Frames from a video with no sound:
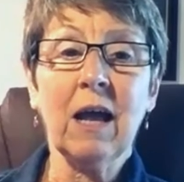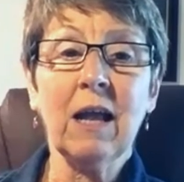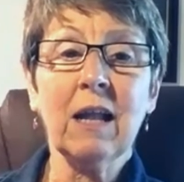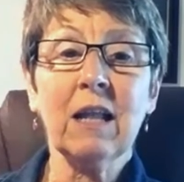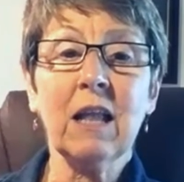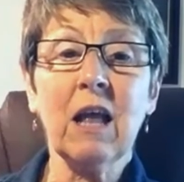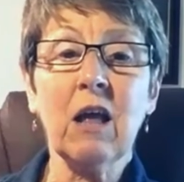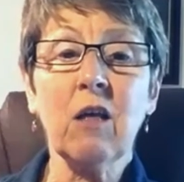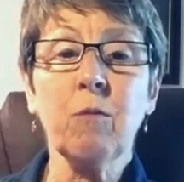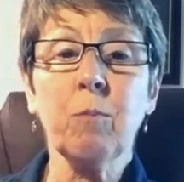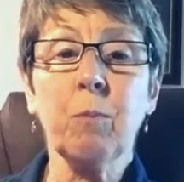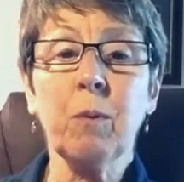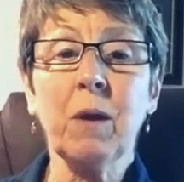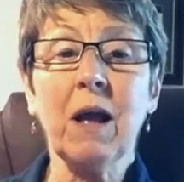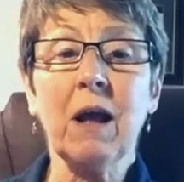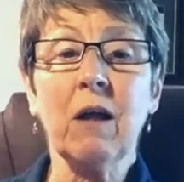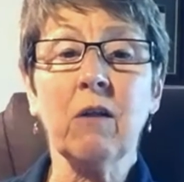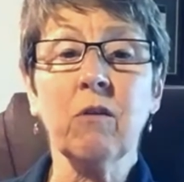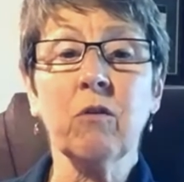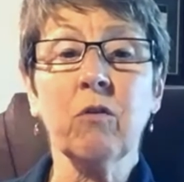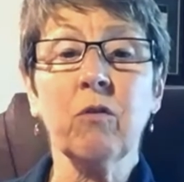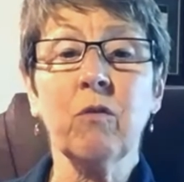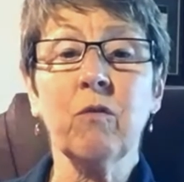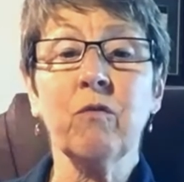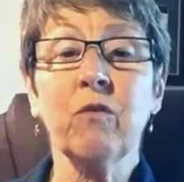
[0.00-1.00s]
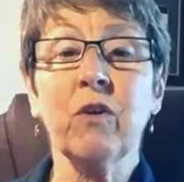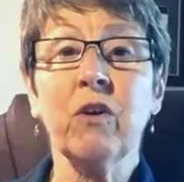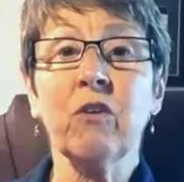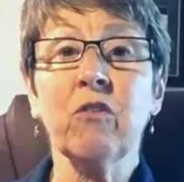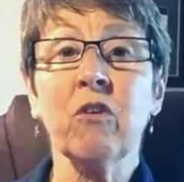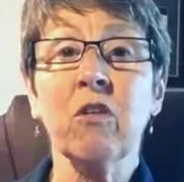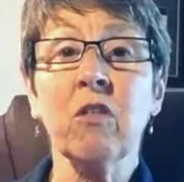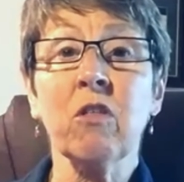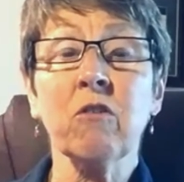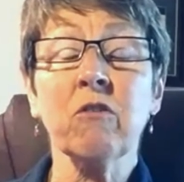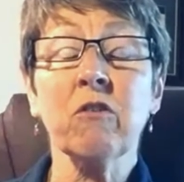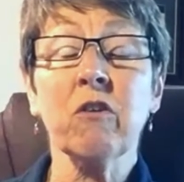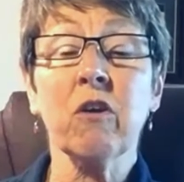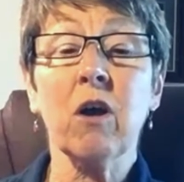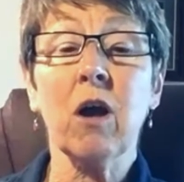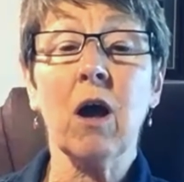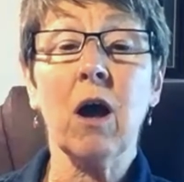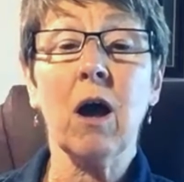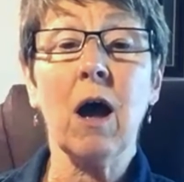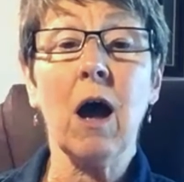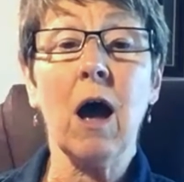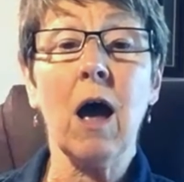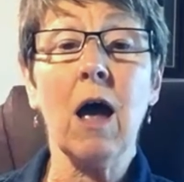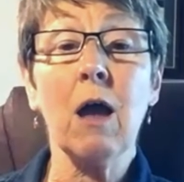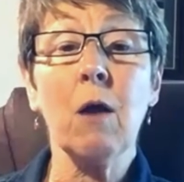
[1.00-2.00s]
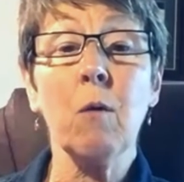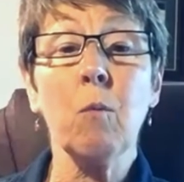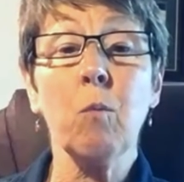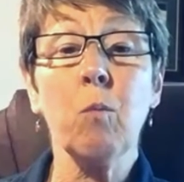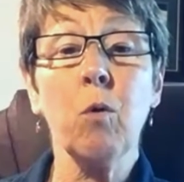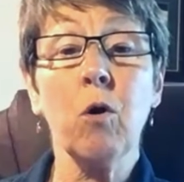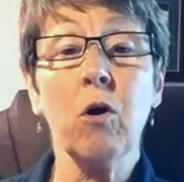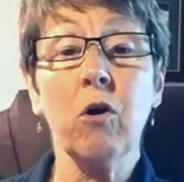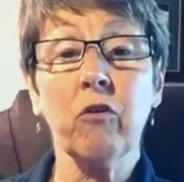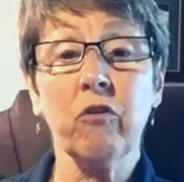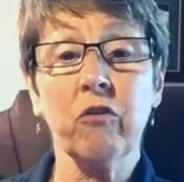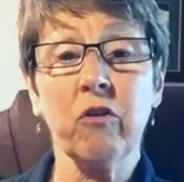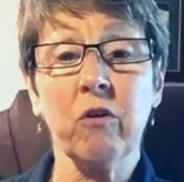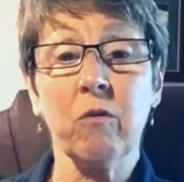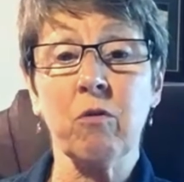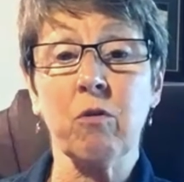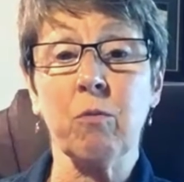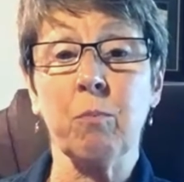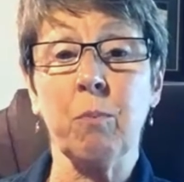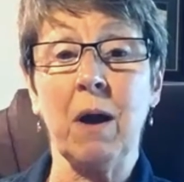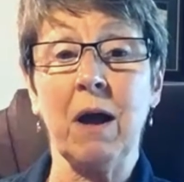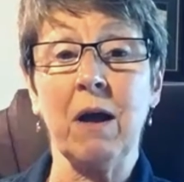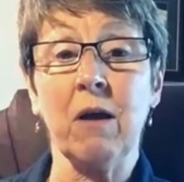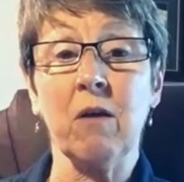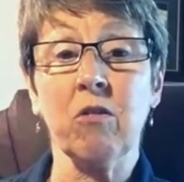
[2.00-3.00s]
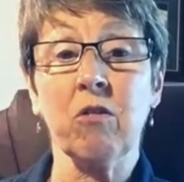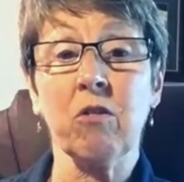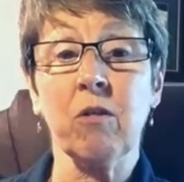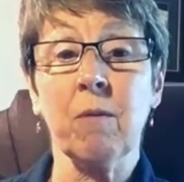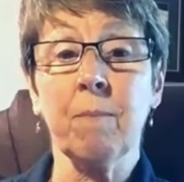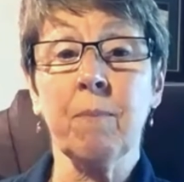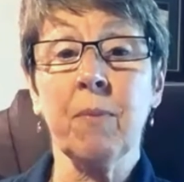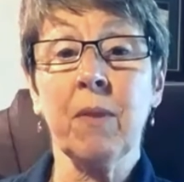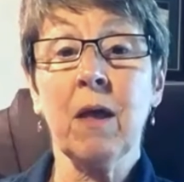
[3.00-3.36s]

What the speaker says: Des began to envisage a worship space